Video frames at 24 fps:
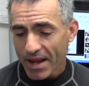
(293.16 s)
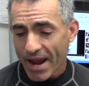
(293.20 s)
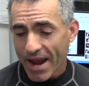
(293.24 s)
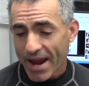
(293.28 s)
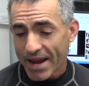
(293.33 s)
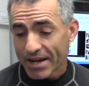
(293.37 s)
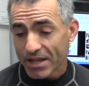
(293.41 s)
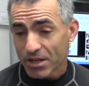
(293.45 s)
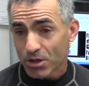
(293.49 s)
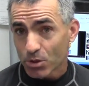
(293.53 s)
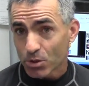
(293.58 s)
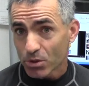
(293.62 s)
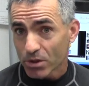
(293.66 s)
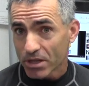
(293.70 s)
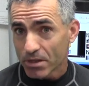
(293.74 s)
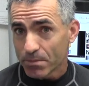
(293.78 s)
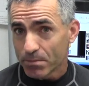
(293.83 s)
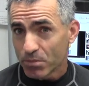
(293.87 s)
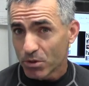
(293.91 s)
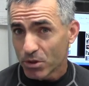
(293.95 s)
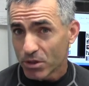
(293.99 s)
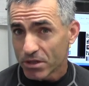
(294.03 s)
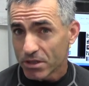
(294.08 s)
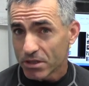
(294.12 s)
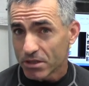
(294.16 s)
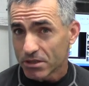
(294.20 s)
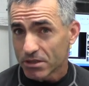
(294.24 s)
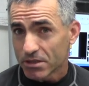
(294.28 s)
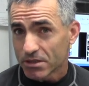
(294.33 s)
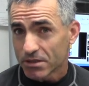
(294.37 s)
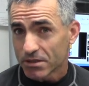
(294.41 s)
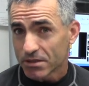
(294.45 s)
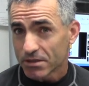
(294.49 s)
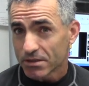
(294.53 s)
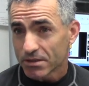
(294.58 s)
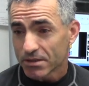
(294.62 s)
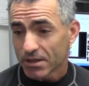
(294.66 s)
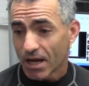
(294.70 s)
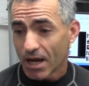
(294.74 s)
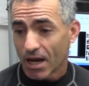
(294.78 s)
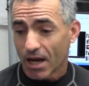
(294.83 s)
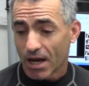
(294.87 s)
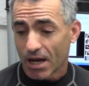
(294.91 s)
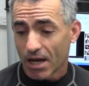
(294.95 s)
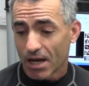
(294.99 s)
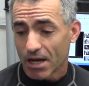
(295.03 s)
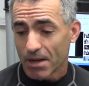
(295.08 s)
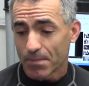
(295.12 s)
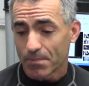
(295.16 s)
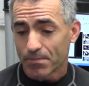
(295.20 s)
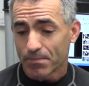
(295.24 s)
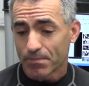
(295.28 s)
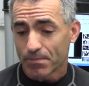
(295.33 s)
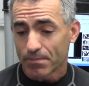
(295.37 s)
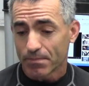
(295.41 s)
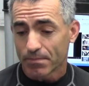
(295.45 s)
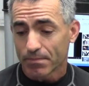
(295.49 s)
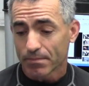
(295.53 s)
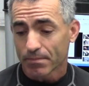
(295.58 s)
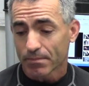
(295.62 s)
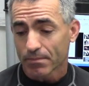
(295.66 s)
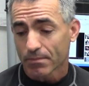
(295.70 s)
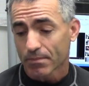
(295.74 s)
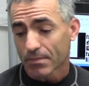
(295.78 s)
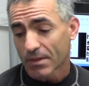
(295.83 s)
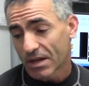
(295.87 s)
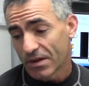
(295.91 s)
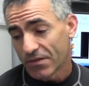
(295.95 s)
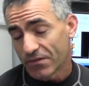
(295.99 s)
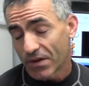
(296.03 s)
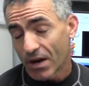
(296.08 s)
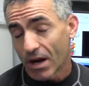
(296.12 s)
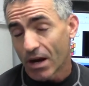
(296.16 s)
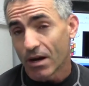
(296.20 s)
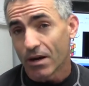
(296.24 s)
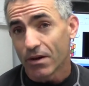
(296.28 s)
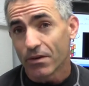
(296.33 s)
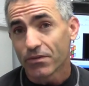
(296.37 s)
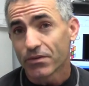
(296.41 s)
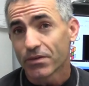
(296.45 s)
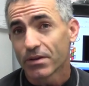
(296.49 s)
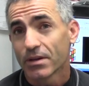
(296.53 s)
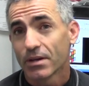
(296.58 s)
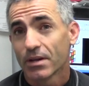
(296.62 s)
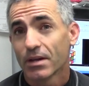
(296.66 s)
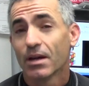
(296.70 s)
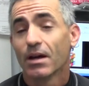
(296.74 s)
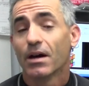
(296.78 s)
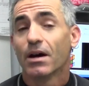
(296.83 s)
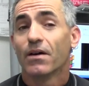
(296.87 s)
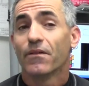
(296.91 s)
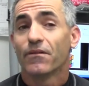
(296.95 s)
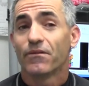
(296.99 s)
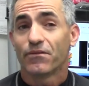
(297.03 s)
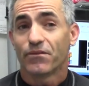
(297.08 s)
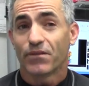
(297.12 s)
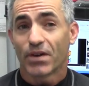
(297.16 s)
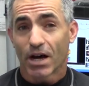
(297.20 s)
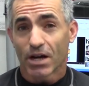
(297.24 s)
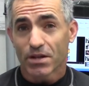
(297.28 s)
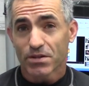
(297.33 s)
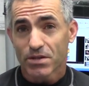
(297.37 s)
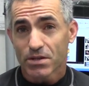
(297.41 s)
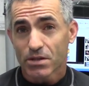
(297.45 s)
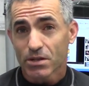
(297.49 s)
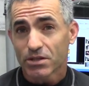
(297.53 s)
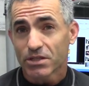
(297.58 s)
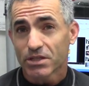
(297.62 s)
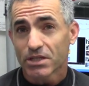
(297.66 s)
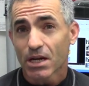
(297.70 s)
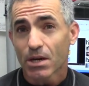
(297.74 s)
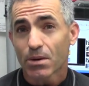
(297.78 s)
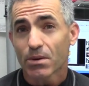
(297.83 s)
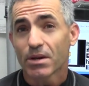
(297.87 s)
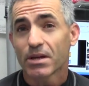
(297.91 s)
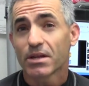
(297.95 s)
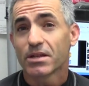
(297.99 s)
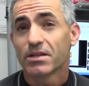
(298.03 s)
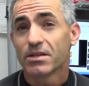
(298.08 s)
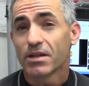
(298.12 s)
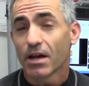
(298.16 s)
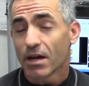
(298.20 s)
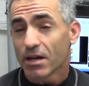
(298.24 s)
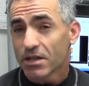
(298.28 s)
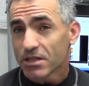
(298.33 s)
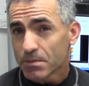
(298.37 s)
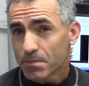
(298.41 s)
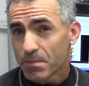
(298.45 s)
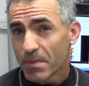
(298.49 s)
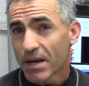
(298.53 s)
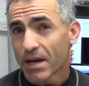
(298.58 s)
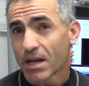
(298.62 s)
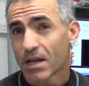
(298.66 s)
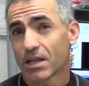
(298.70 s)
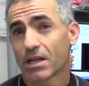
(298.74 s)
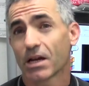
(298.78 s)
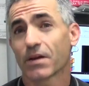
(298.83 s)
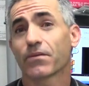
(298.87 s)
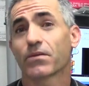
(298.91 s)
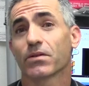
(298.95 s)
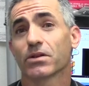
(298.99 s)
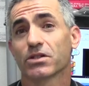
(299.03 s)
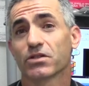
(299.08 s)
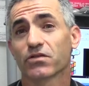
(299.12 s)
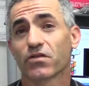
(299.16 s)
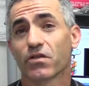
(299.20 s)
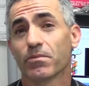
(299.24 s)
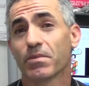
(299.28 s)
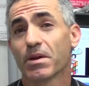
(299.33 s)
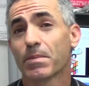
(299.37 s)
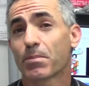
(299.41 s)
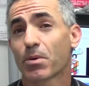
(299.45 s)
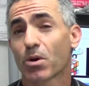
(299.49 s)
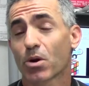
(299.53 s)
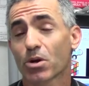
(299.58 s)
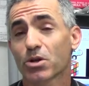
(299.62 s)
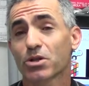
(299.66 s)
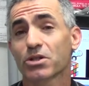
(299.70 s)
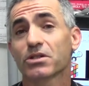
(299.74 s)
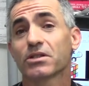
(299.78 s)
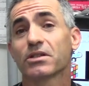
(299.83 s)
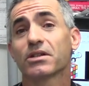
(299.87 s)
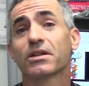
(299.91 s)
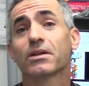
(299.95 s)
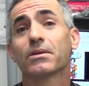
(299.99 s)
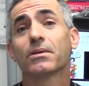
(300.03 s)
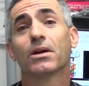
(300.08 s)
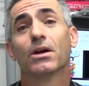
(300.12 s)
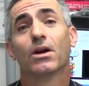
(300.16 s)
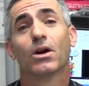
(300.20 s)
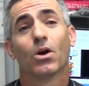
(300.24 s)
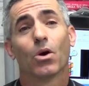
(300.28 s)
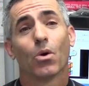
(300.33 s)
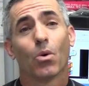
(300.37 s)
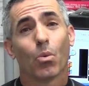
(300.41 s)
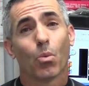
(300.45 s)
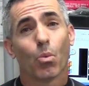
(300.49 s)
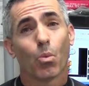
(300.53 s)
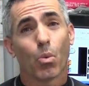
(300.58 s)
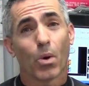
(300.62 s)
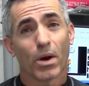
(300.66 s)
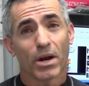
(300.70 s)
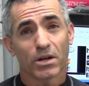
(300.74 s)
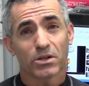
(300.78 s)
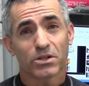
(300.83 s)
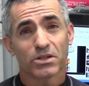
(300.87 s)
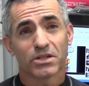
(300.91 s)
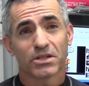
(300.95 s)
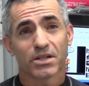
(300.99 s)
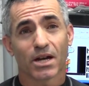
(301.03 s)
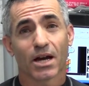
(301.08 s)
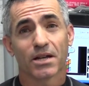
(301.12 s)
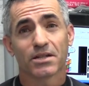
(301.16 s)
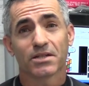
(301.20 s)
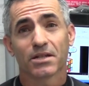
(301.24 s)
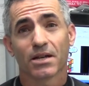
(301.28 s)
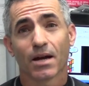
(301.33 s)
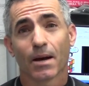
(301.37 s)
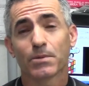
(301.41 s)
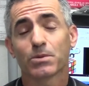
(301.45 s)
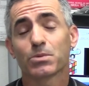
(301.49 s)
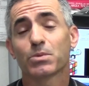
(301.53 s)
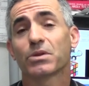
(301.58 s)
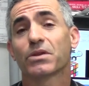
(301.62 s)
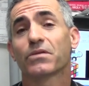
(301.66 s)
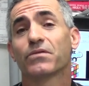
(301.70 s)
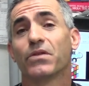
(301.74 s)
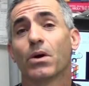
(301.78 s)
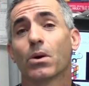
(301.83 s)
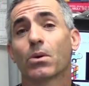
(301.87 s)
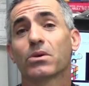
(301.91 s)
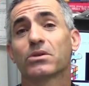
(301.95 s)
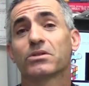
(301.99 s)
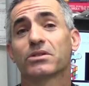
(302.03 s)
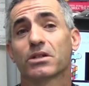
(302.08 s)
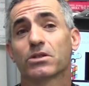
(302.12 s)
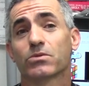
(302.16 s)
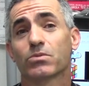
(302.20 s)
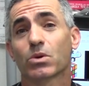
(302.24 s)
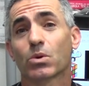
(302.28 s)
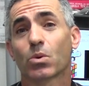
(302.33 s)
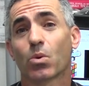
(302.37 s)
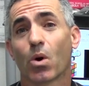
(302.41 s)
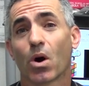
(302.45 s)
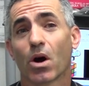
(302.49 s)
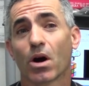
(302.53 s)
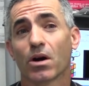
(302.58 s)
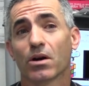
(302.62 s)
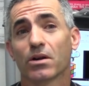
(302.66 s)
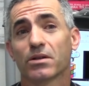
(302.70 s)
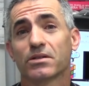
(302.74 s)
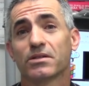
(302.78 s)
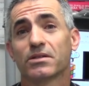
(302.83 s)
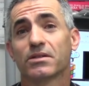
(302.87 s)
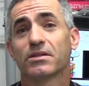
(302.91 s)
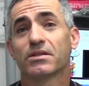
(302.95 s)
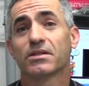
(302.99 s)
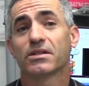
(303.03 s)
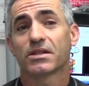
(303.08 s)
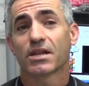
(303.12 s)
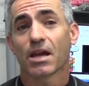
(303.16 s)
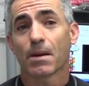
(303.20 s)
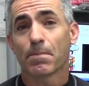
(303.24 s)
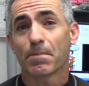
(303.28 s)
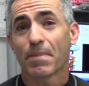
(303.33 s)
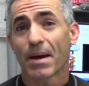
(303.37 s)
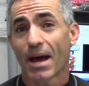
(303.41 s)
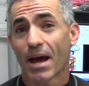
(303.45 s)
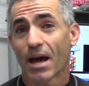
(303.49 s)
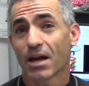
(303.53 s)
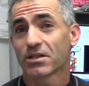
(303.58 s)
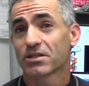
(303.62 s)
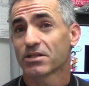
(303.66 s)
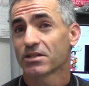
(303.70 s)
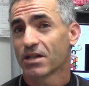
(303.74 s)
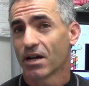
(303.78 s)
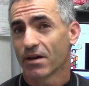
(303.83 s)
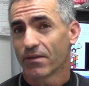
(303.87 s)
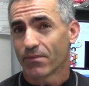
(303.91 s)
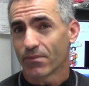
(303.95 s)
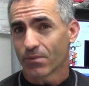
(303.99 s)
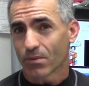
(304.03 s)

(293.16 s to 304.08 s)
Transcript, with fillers: anecdotal input is uh, involved, phosphatidylserine does make a difference. For me personally, one exercise it helps with the focus that's required to get past tough